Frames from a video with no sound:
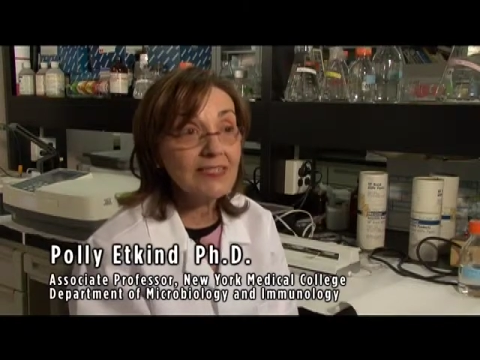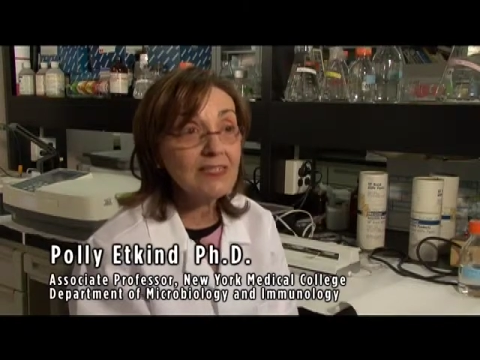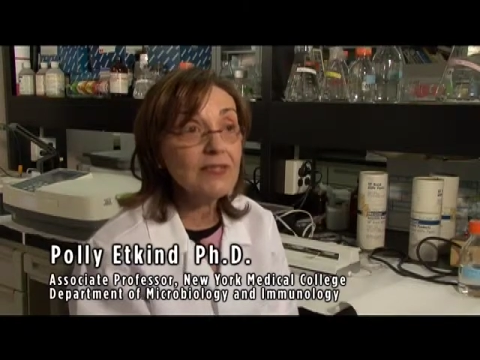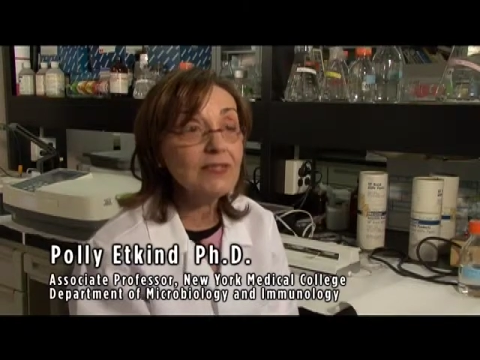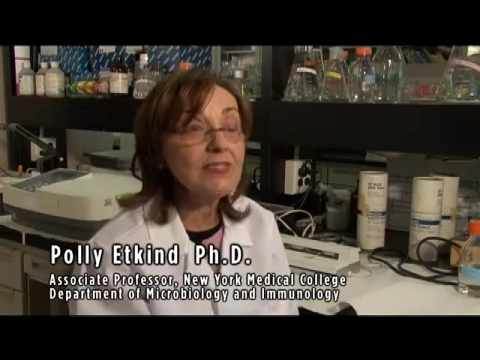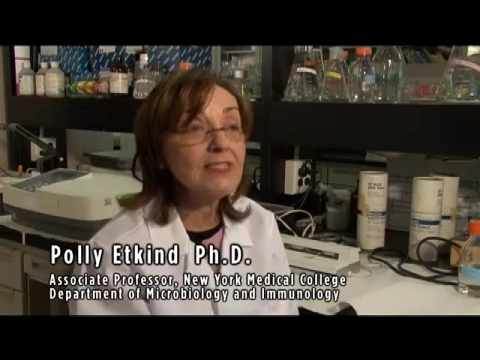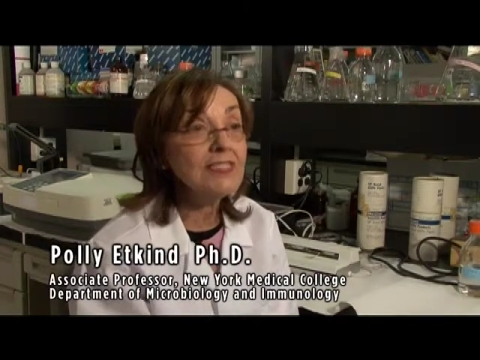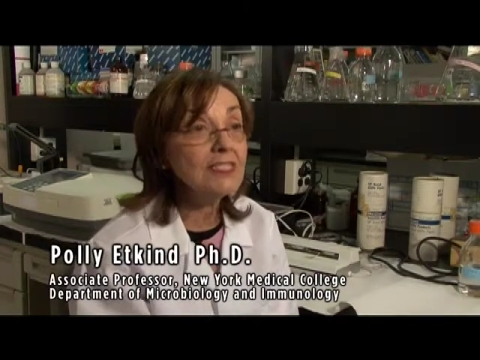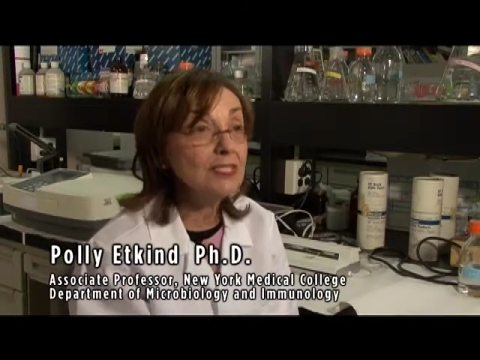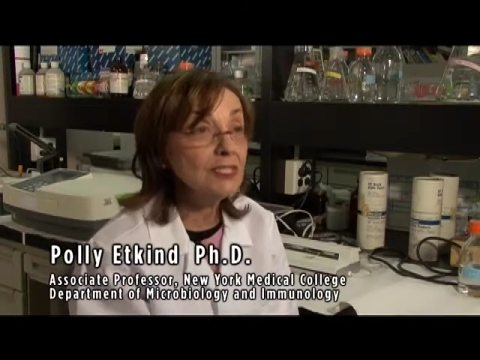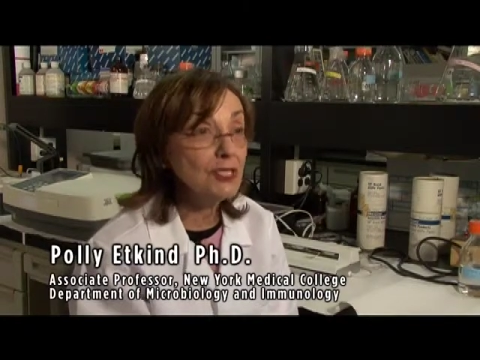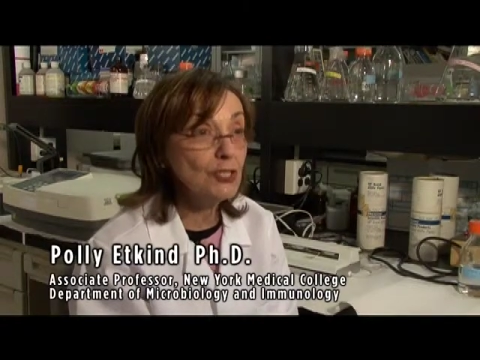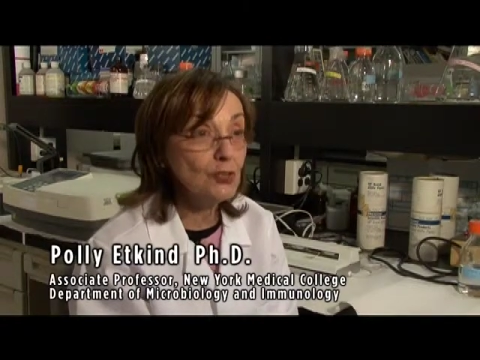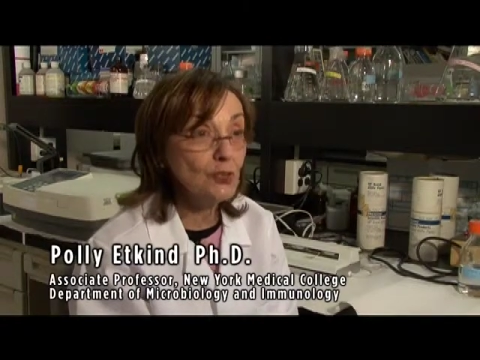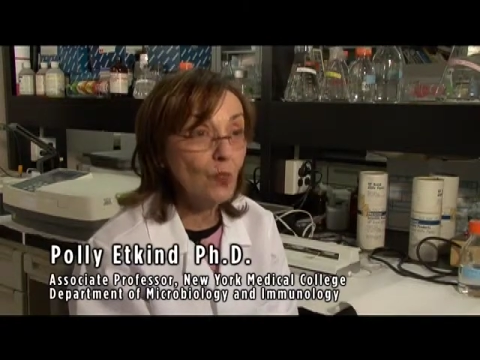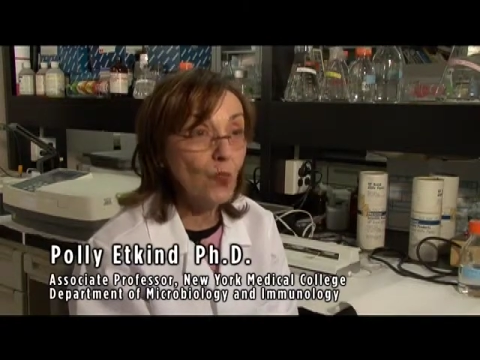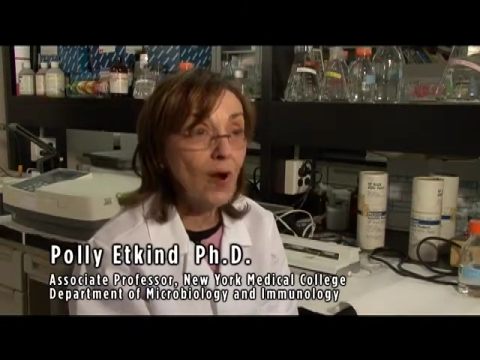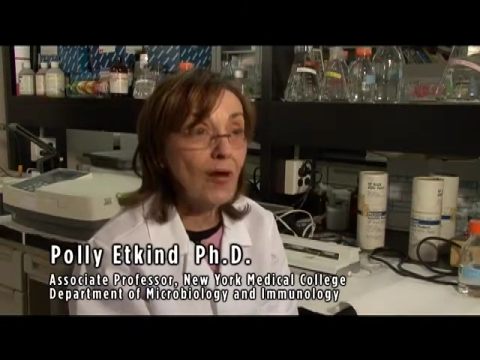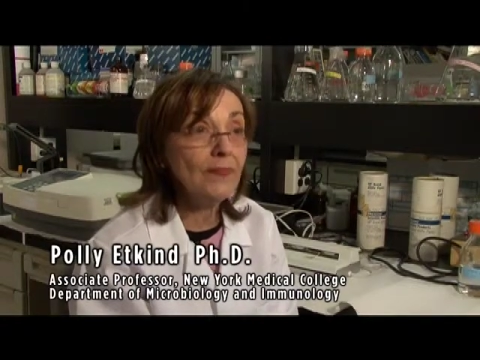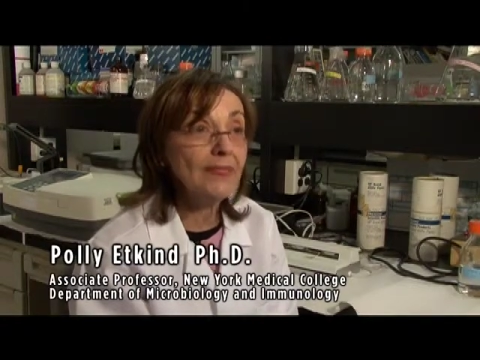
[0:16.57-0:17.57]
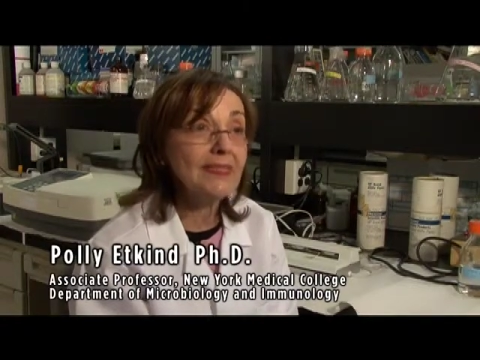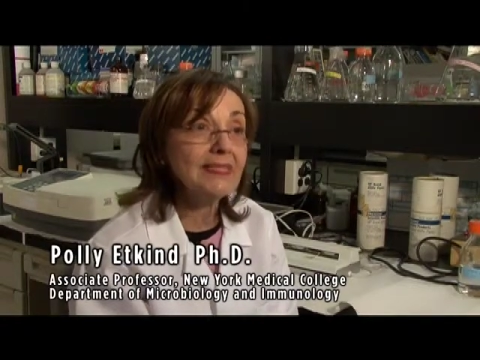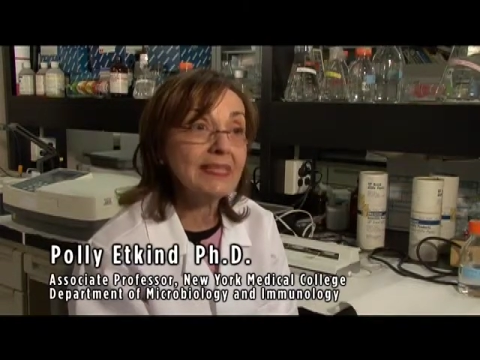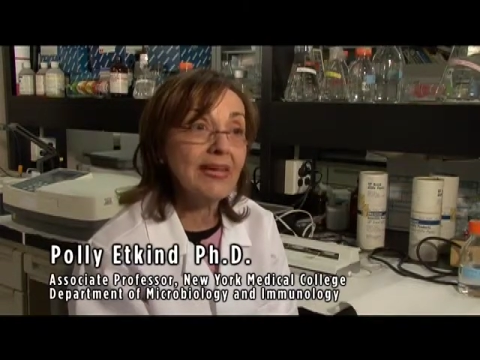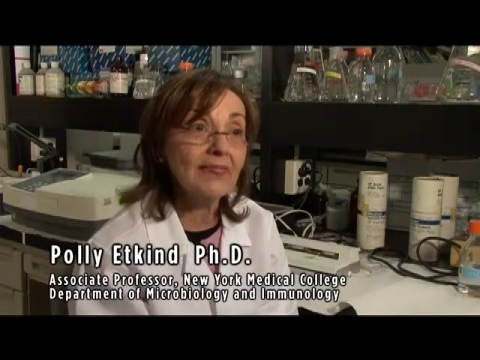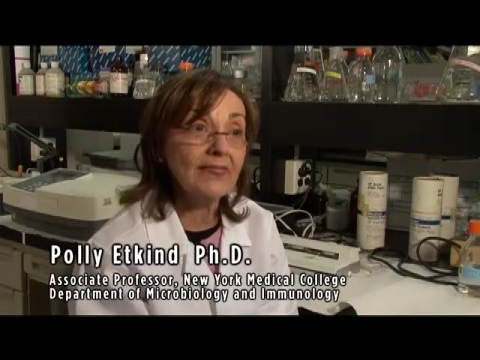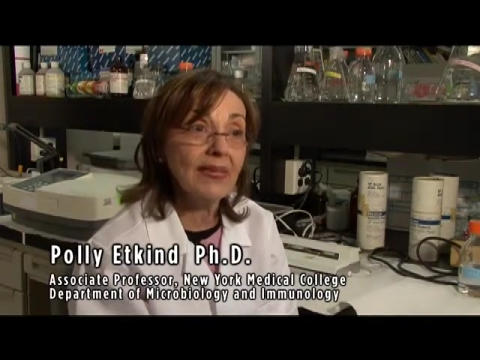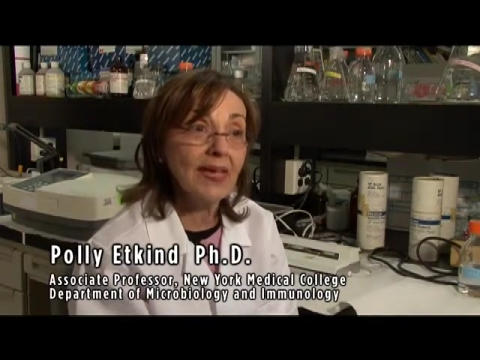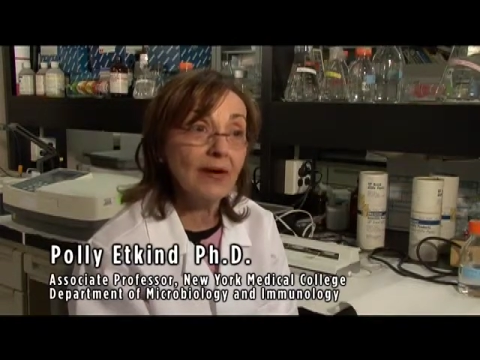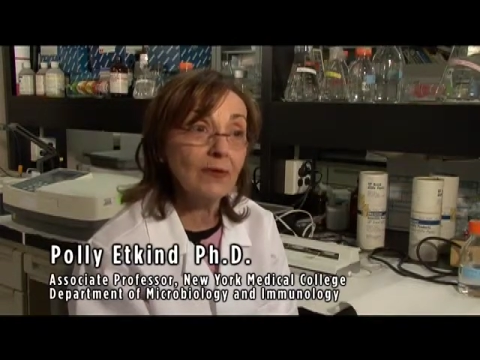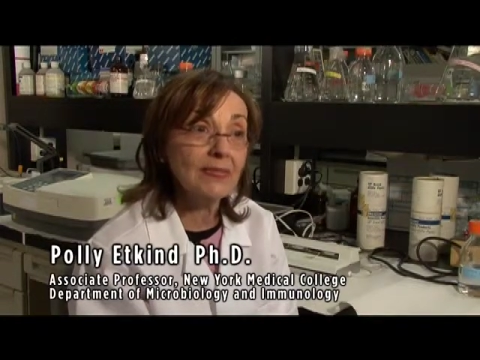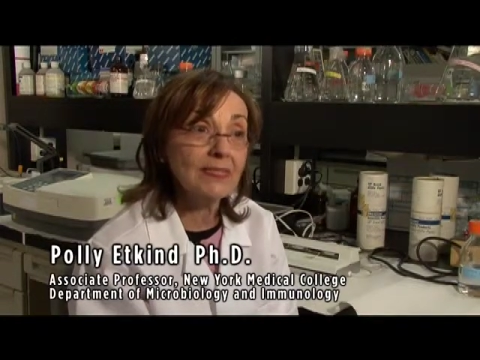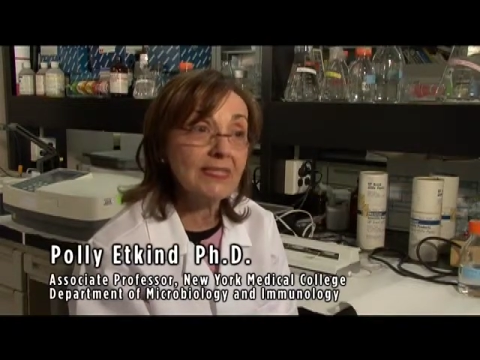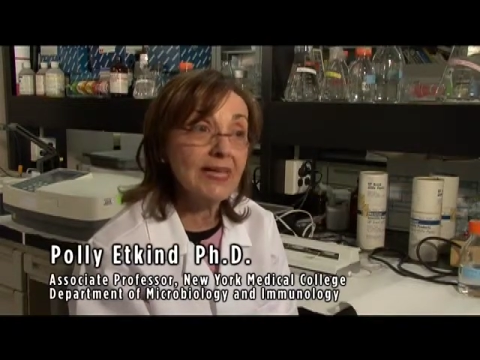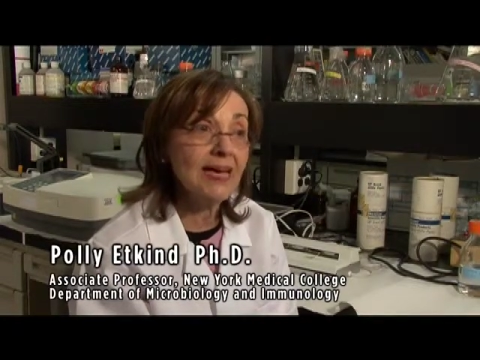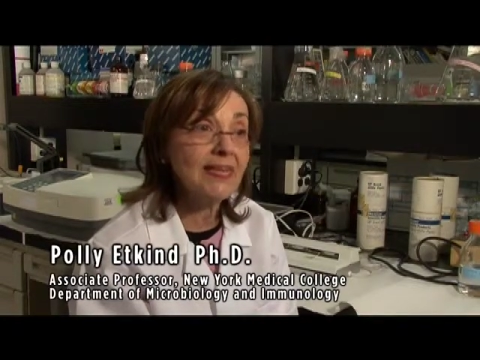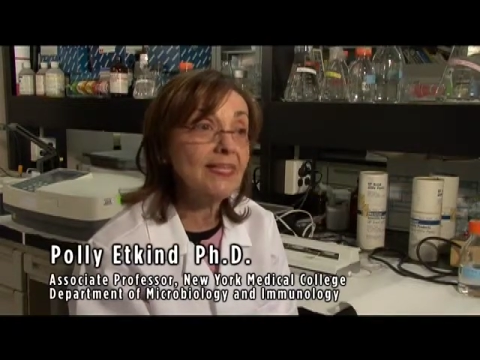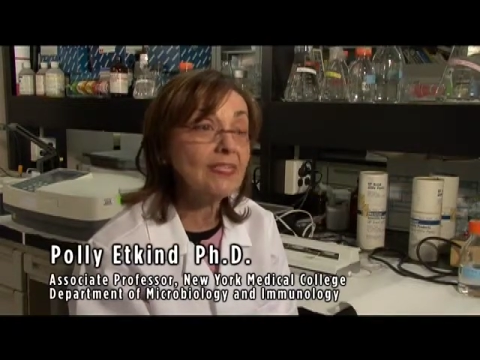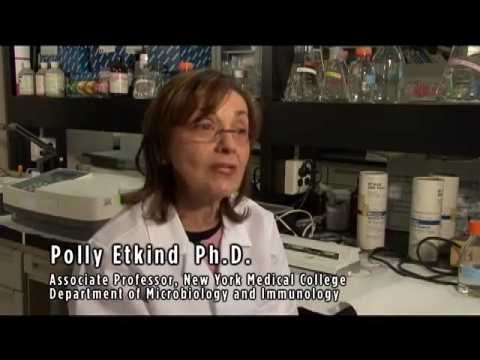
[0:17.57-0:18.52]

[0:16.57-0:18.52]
So this is just one that's on the outside.